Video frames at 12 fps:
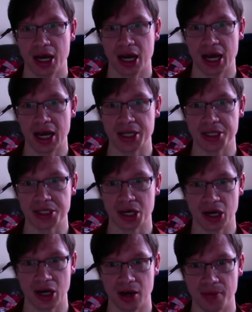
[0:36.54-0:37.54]
And
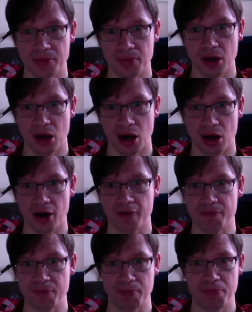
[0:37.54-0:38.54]
I've
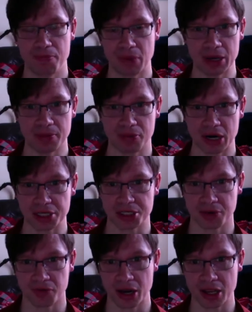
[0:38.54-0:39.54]
been
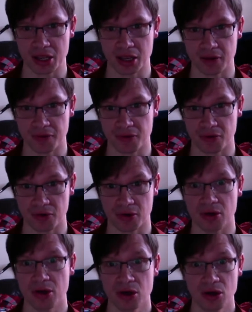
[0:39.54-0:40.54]
practicing Reiki for
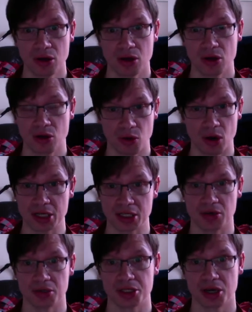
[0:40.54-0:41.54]
quite a
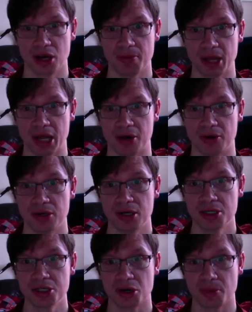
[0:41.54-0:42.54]
long time now,
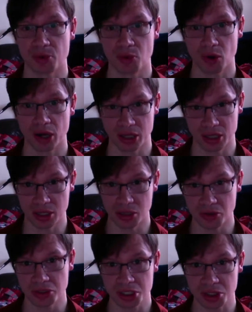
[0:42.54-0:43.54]
so I'm quite
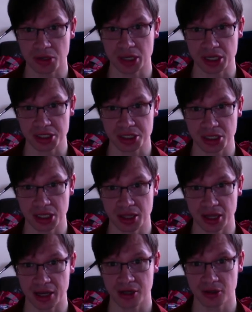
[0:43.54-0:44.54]
used to it in
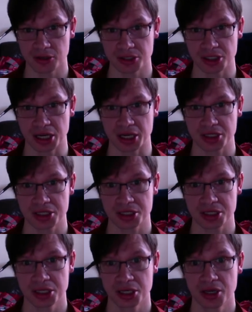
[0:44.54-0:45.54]
that context.
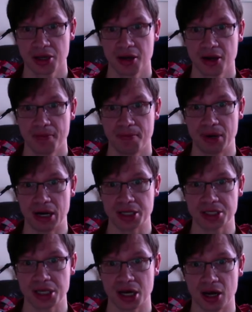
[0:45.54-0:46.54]
But
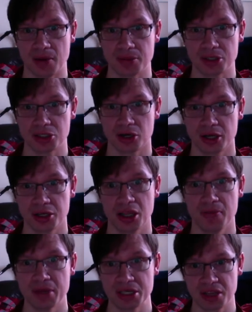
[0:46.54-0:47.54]
to try and
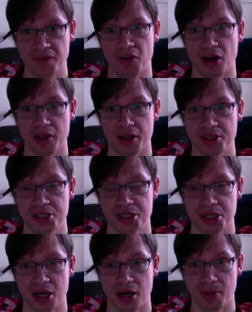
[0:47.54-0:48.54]
demystify this,
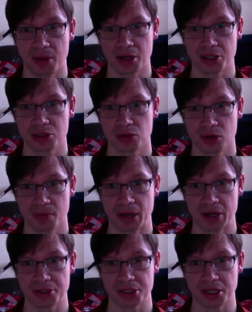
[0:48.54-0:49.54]
I'm going to talk
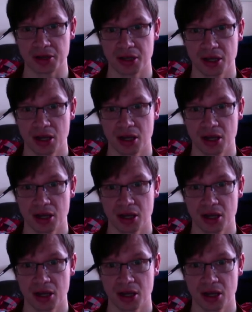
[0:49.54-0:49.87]
about it